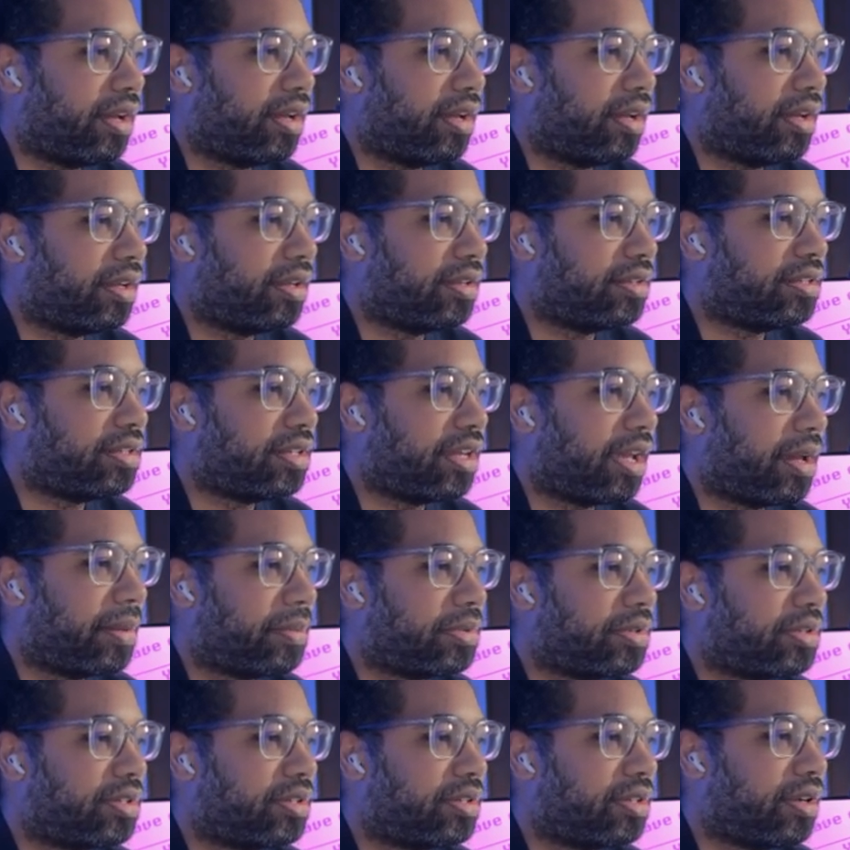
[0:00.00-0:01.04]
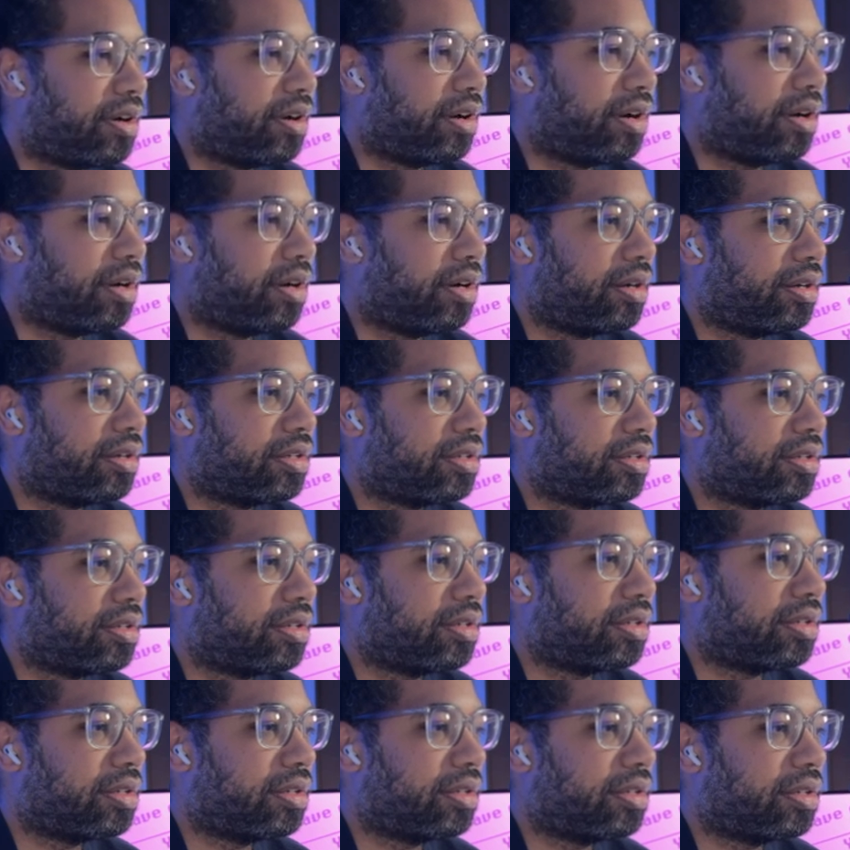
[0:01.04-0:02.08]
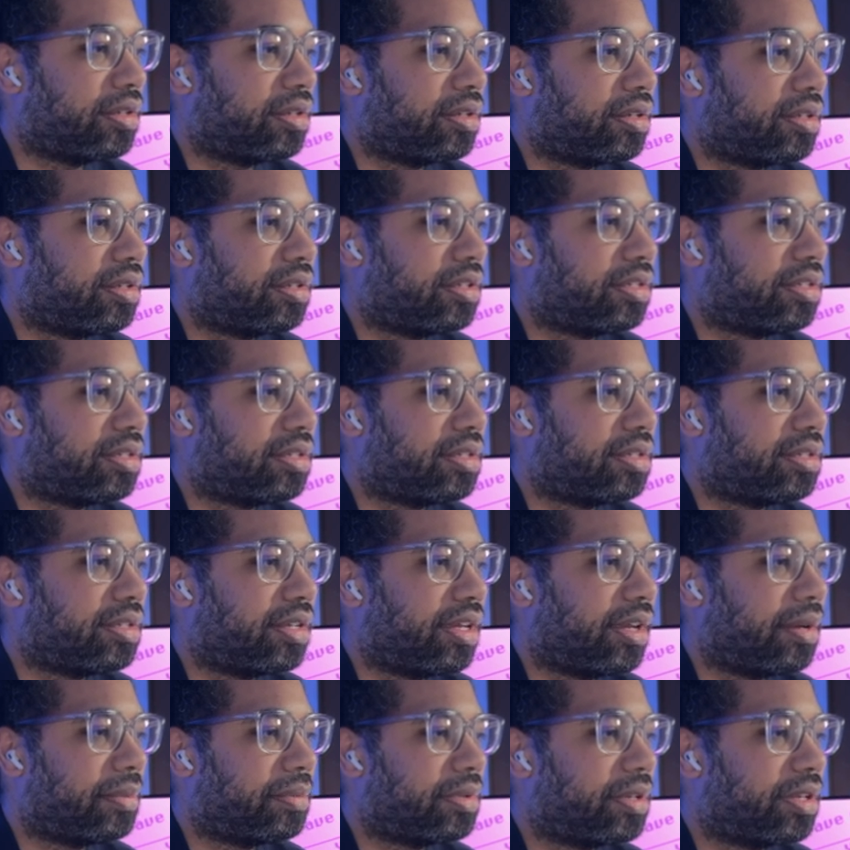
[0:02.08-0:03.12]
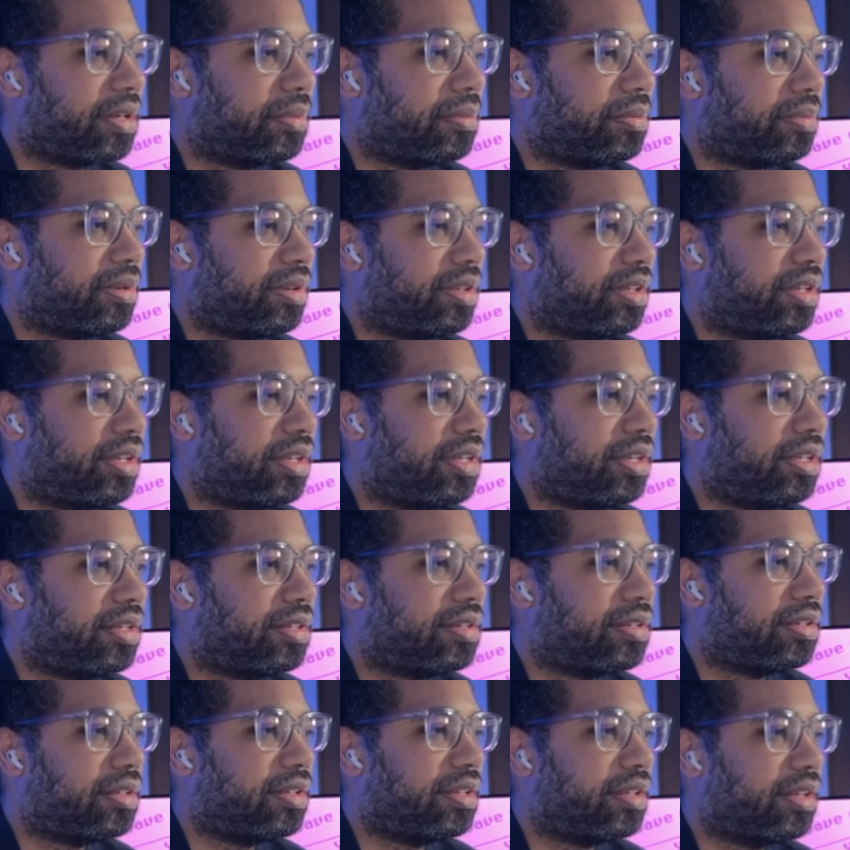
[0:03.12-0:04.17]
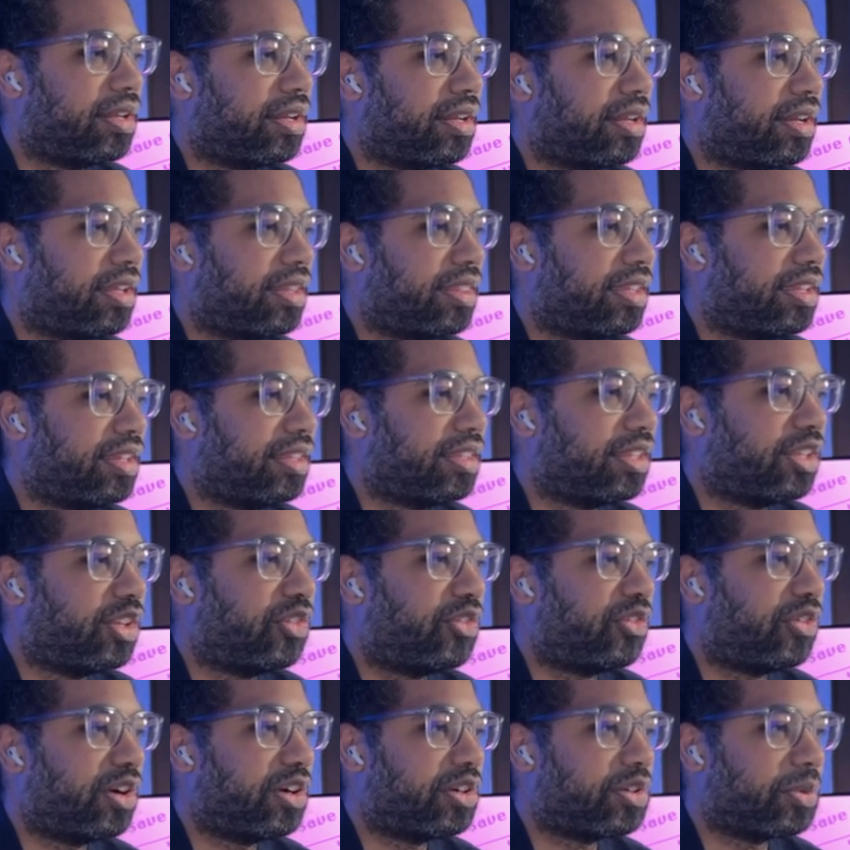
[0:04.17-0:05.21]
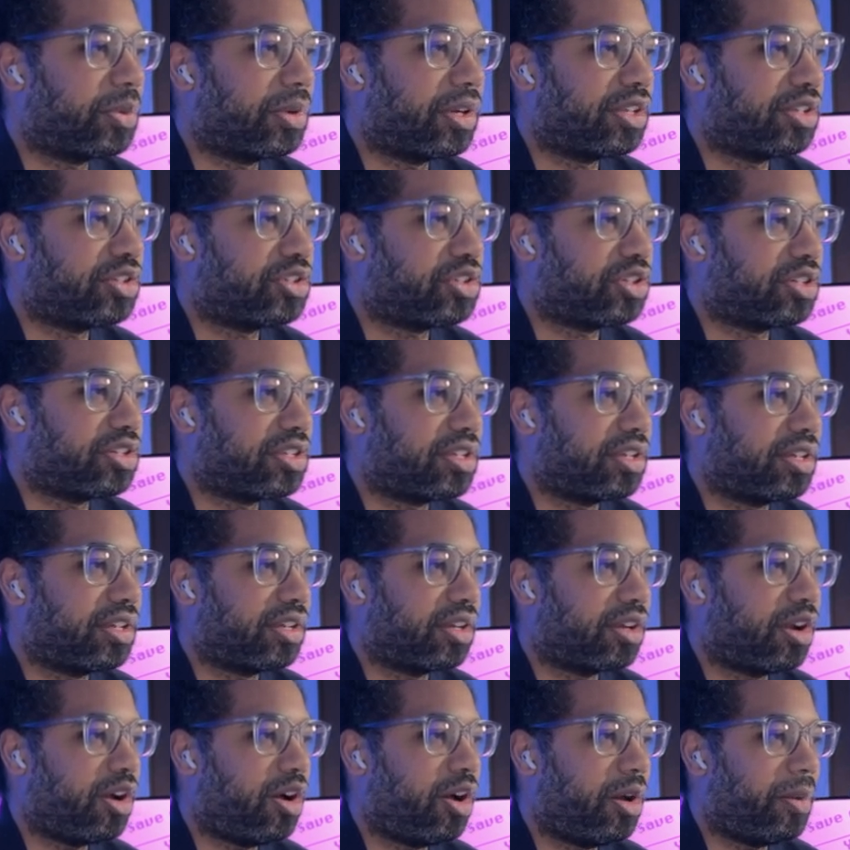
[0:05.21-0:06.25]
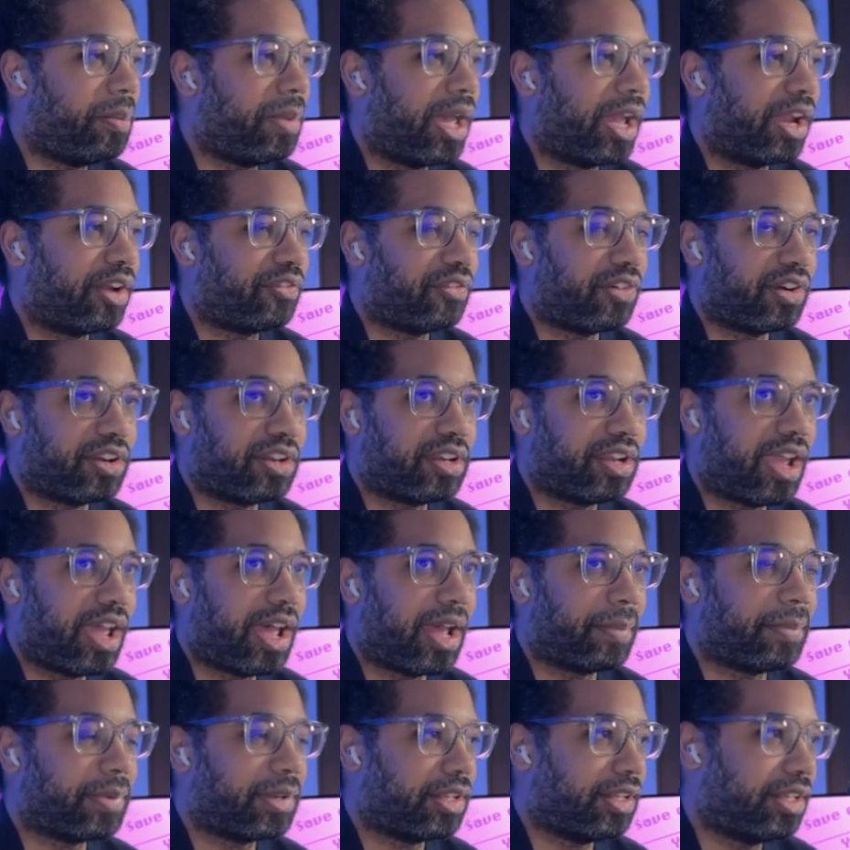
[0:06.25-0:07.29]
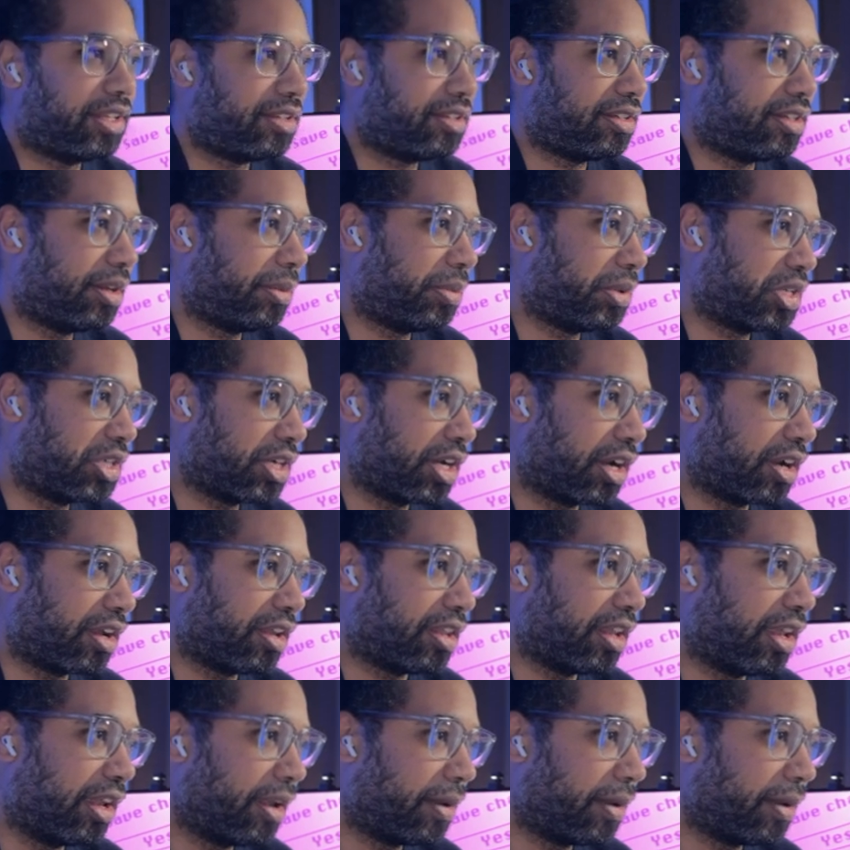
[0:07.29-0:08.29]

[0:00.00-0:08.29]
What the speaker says: Tap start, tapped complete. I think this first one is just a callback for tapped. Let's double check on that.